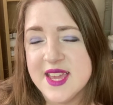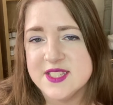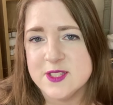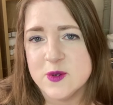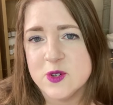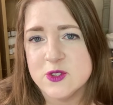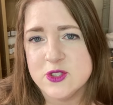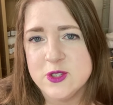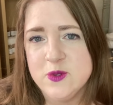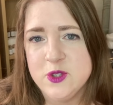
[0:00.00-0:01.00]
so I got
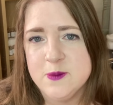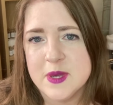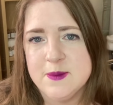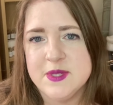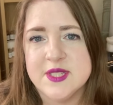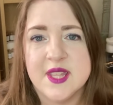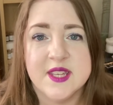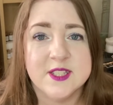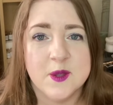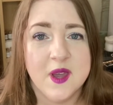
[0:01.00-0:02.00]
two new baby
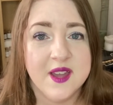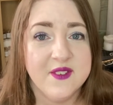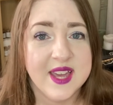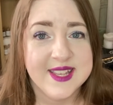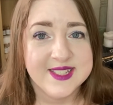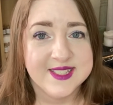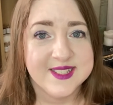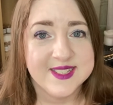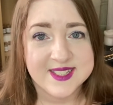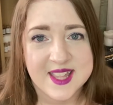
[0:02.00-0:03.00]
snakes, so I have
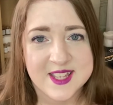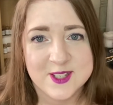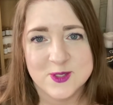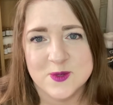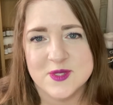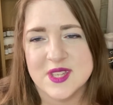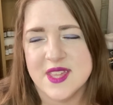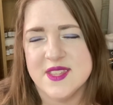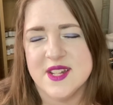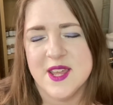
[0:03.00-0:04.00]
8 snakes
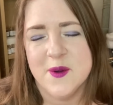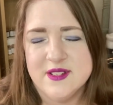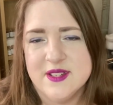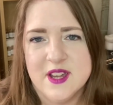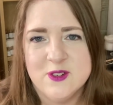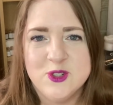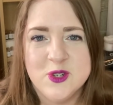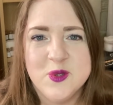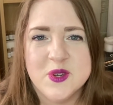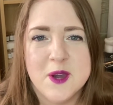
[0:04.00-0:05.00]
altogether now. I'll
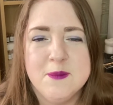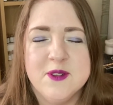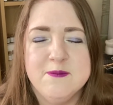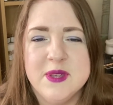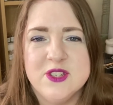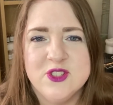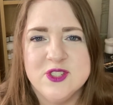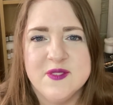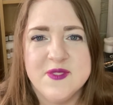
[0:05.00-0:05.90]
show you a couple of pictures of